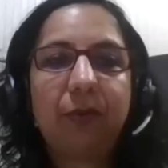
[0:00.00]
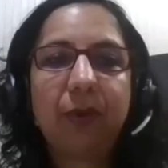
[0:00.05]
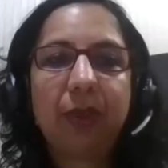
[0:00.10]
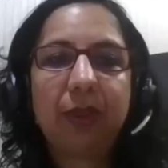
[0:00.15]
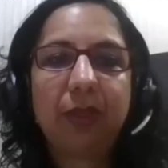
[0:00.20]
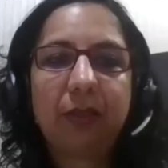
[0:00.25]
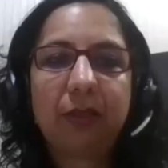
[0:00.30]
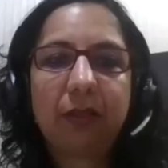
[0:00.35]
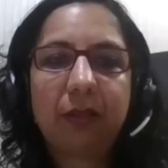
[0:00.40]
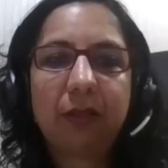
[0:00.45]

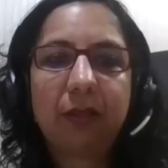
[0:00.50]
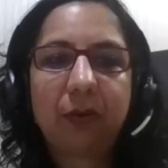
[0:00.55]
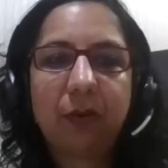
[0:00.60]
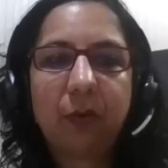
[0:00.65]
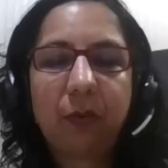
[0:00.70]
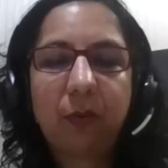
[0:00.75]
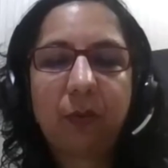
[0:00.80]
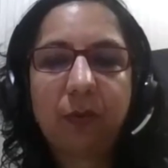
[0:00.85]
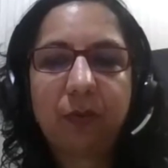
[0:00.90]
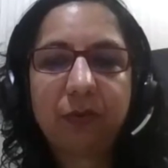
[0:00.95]
with
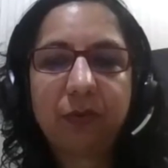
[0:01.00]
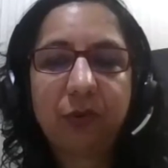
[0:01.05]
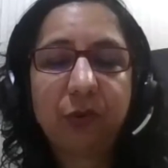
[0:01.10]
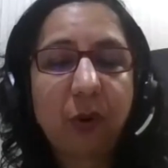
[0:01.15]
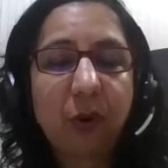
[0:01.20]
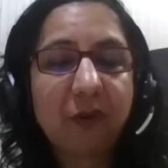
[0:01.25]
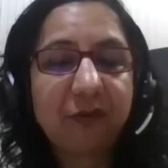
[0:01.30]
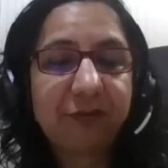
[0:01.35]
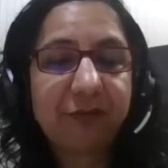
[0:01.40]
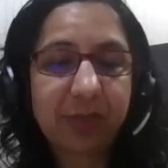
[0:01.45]
two
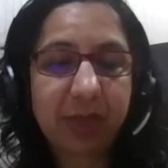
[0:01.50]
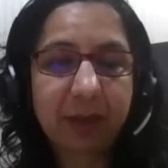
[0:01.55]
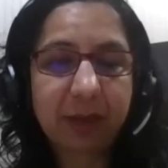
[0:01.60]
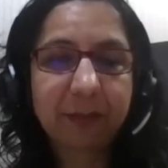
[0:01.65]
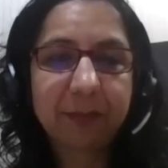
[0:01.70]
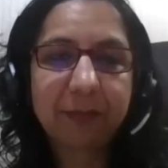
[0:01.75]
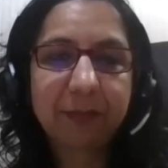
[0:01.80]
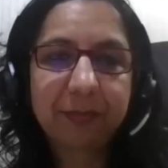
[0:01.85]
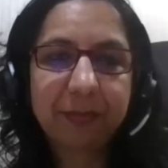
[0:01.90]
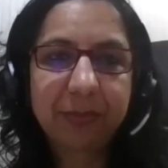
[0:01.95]
of
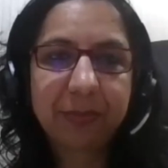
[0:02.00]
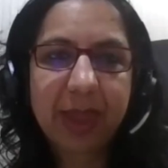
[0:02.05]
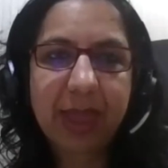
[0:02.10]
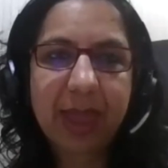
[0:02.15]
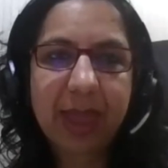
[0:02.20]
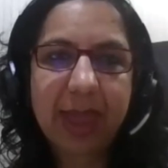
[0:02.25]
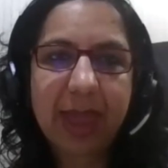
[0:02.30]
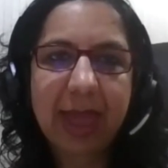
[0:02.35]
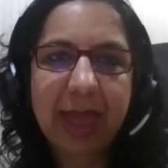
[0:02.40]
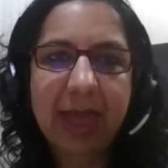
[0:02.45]
them
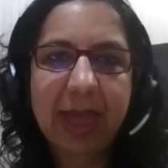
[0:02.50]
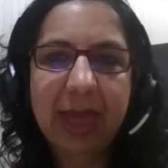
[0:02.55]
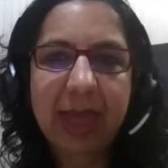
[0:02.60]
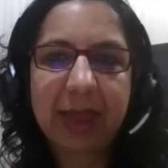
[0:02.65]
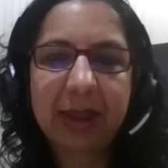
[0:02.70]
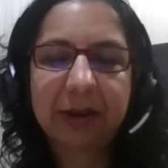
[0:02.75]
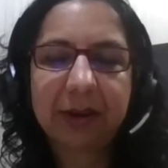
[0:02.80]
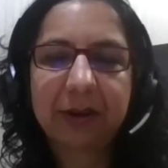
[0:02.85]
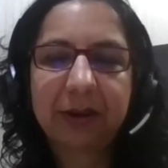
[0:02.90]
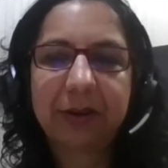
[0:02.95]

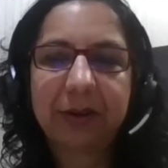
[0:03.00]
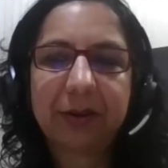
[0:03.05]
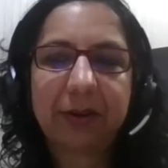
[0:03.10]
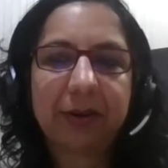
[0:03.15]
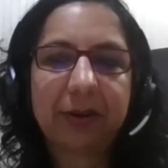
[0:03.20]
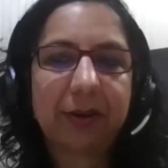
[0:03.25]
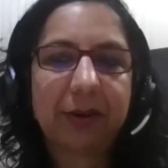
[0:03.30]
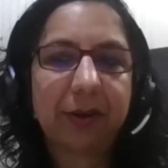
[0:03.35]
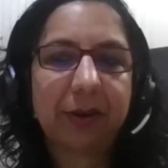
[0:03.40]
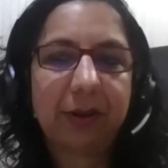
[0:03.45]
and
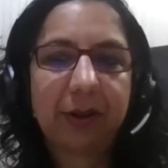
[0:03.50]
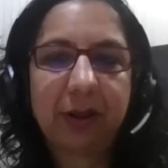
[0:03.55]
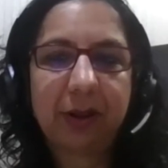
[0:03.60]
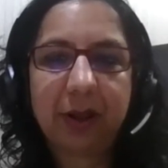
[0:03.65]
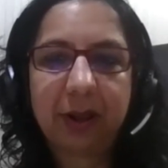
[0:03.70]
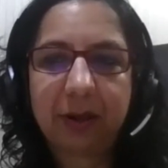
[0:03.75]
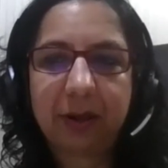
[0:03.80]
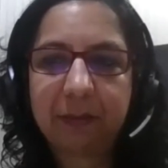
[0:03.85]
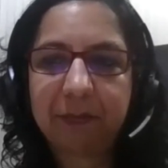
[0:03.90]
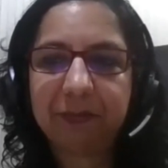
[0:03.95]

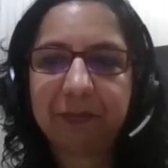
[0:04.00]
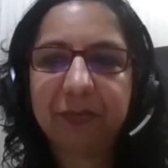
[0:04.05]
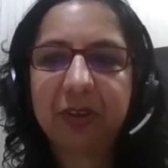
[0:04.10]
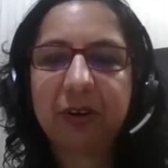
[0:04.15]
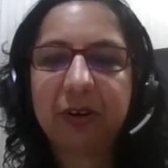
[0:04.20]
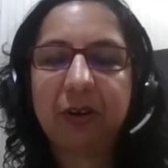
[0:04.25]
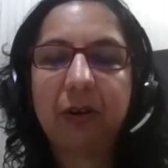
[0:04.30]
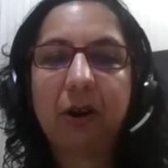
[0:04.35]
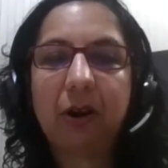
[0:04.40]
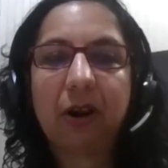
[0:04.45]

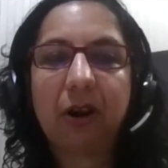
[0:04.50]
did a lot